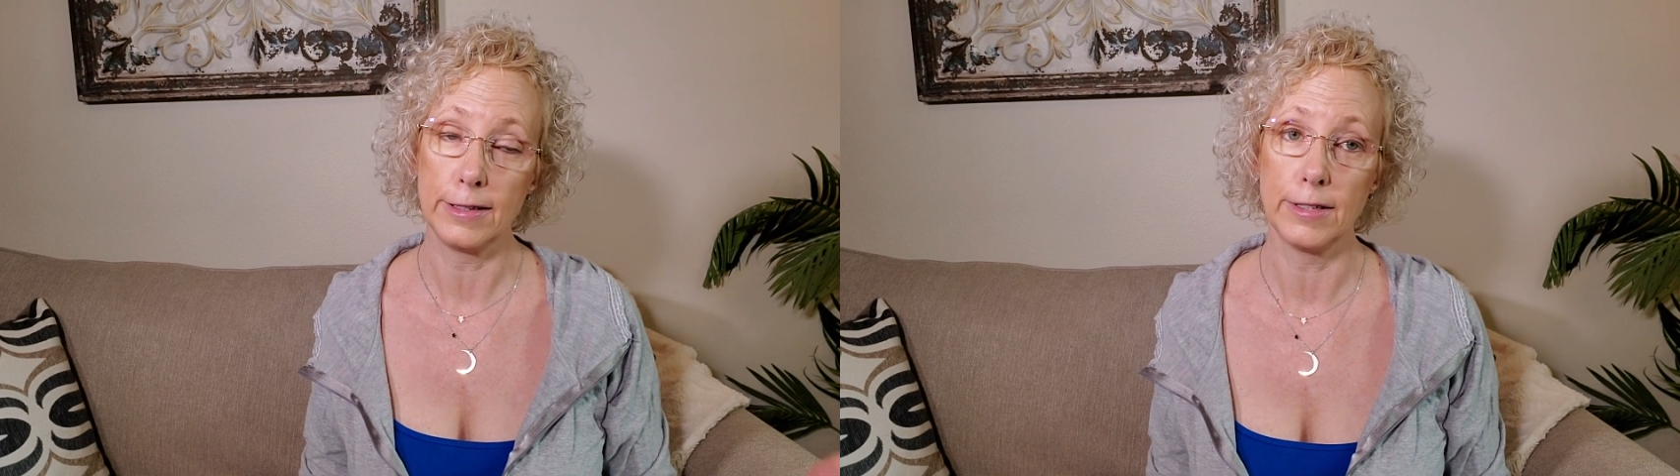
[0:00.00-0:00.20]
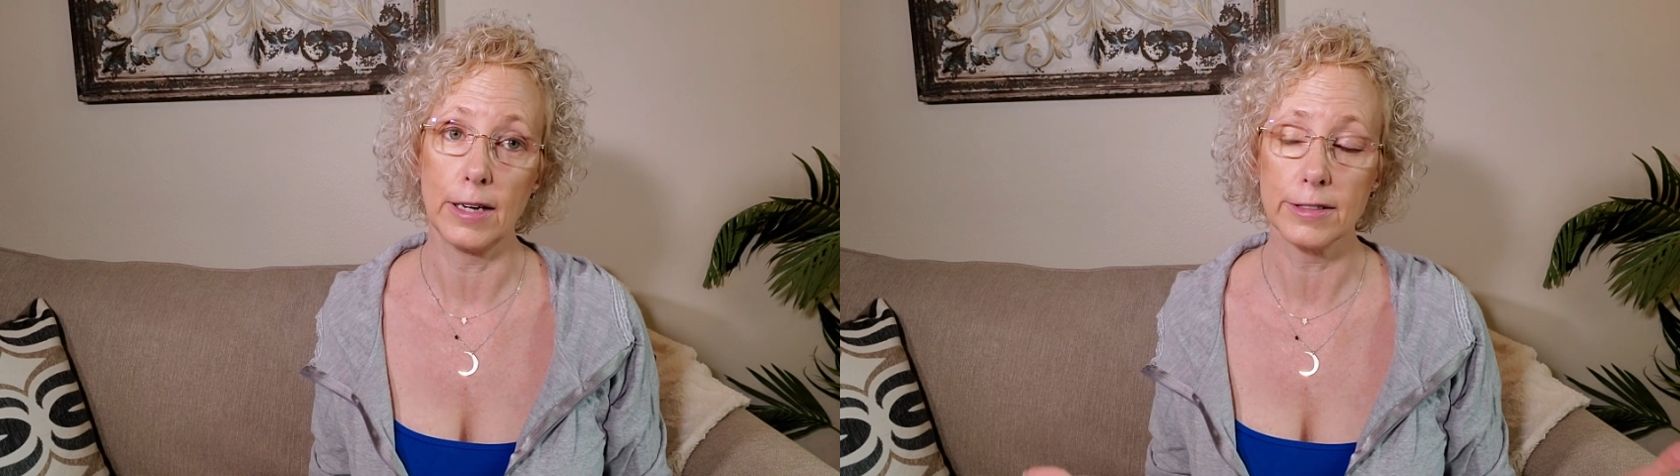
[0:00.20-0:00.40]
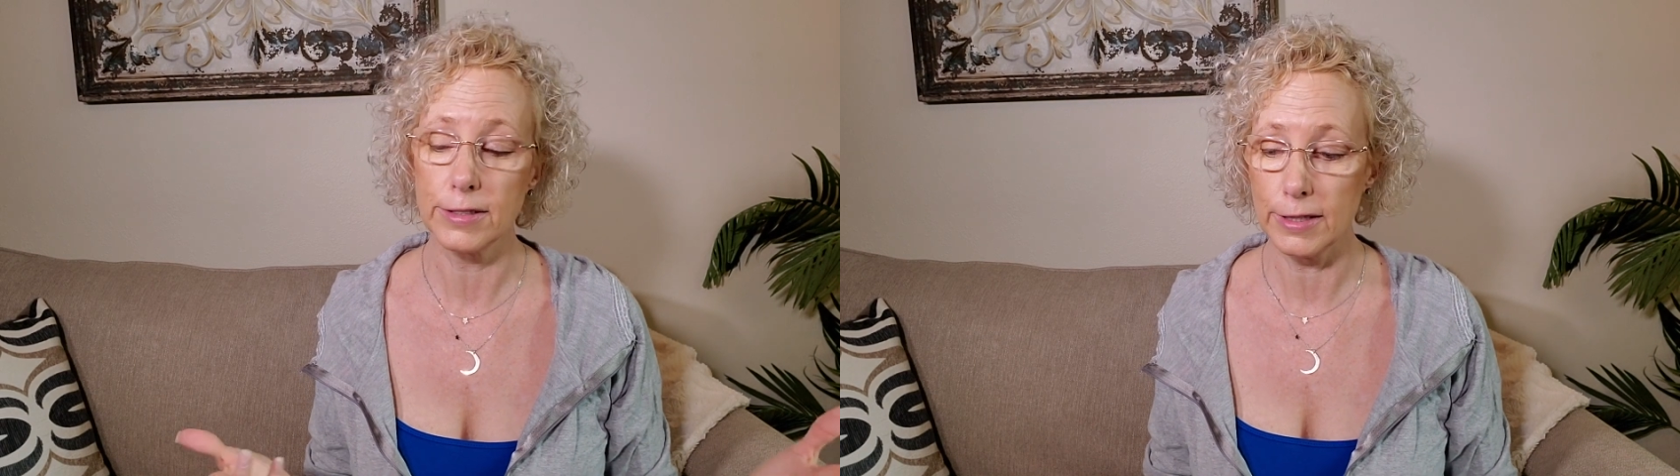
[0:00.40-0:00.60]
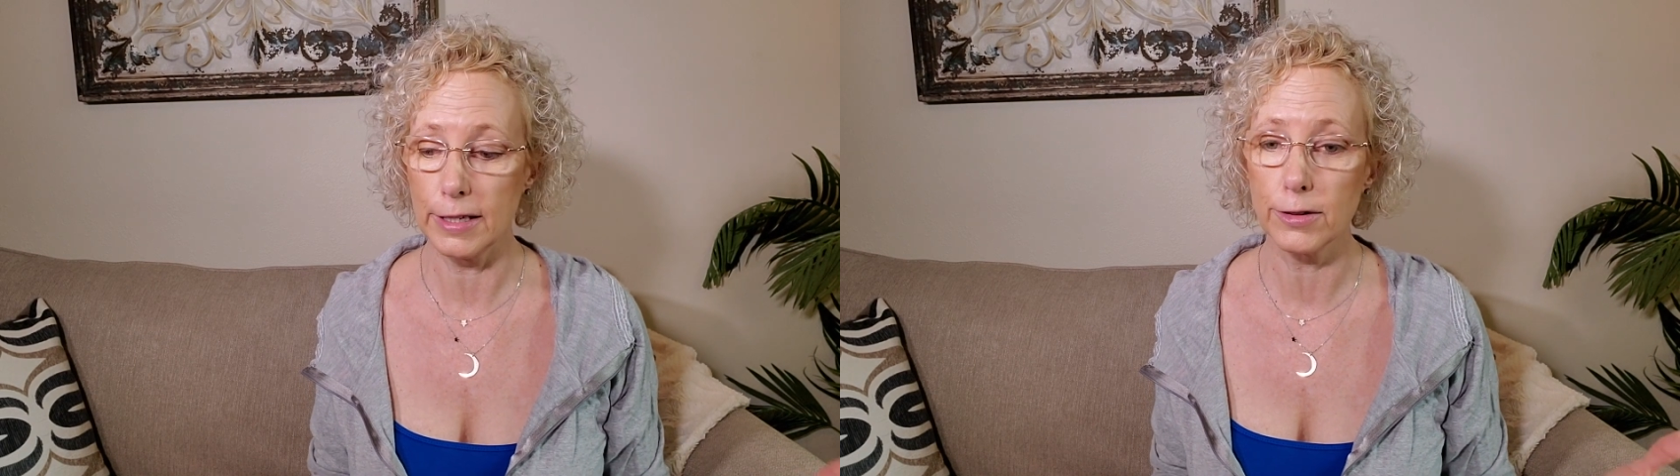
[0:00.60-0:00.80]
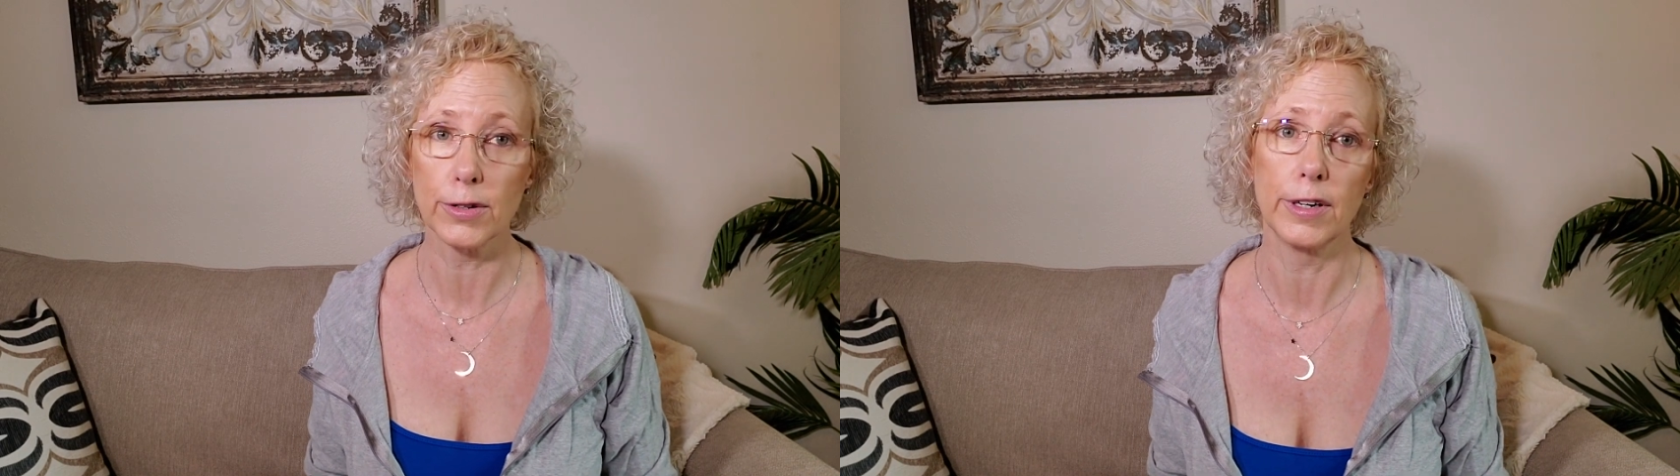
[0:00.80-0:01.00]
does
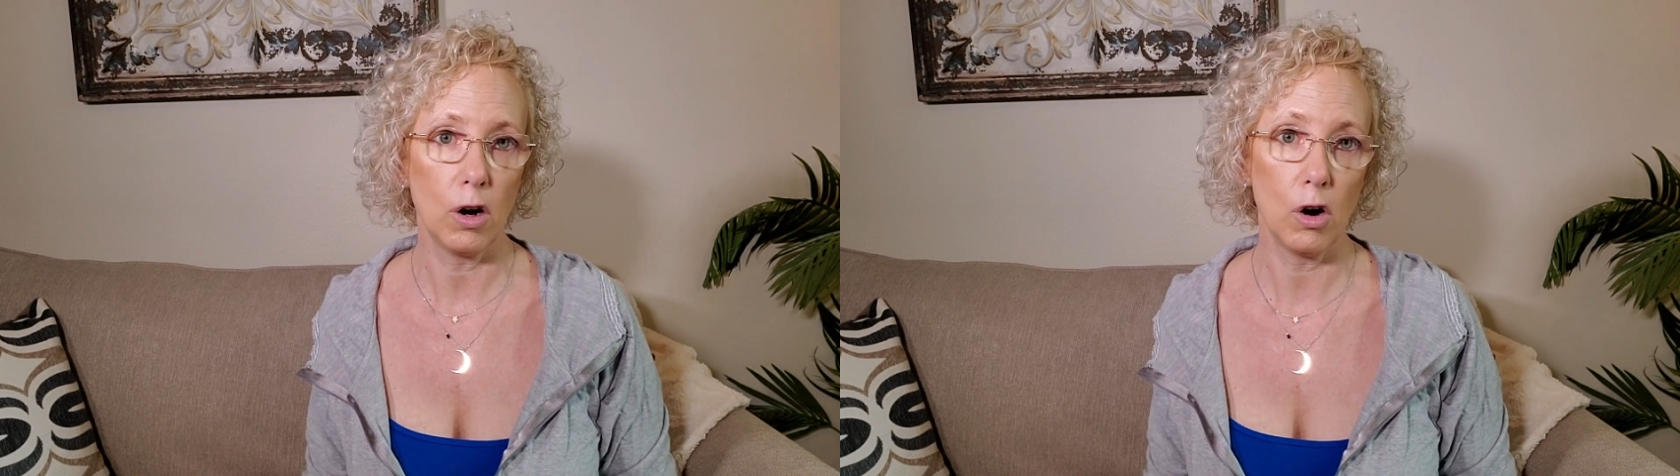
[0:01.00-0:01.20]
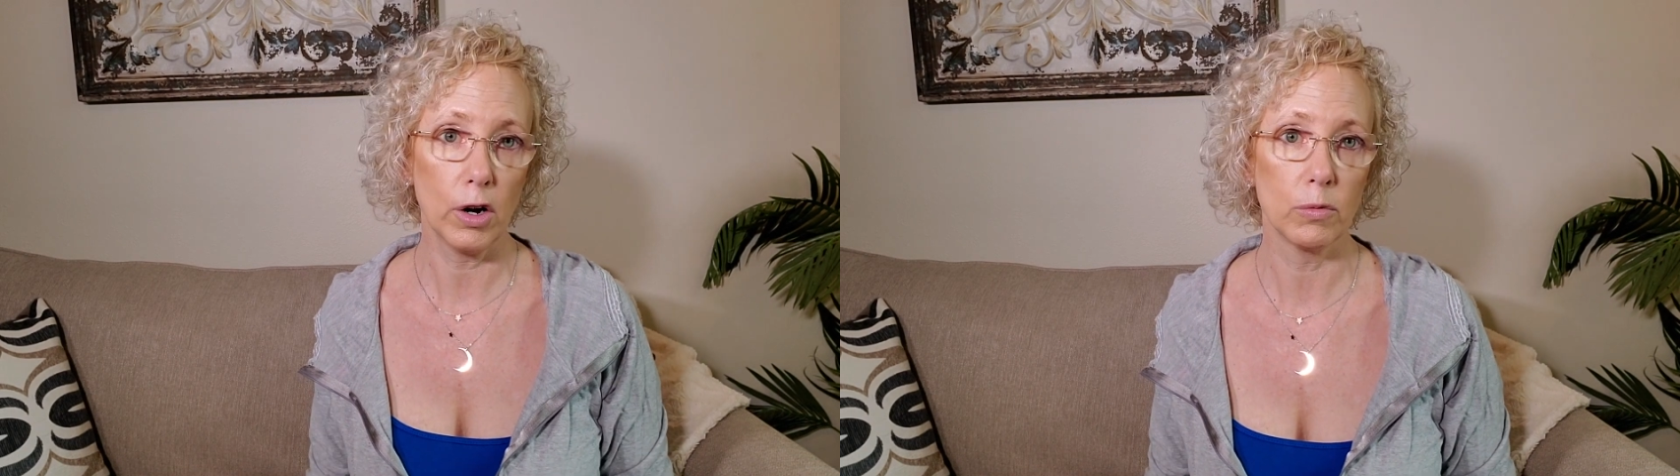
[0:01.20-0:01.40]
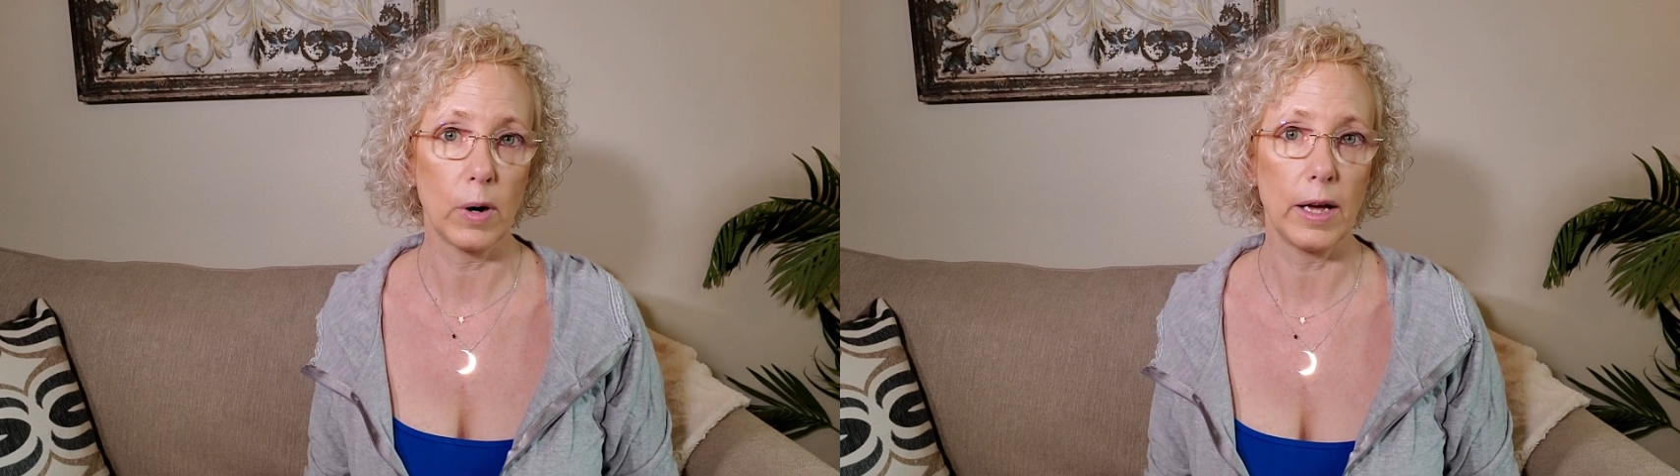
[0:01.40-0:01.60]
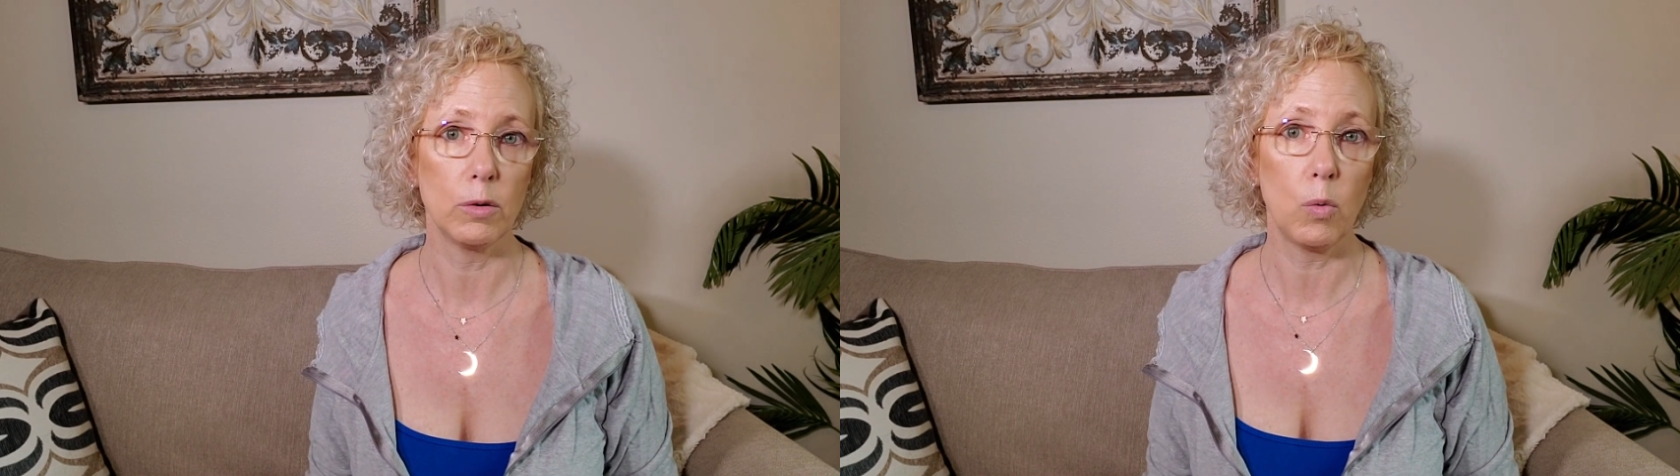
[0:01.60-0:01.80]
decrease heart rate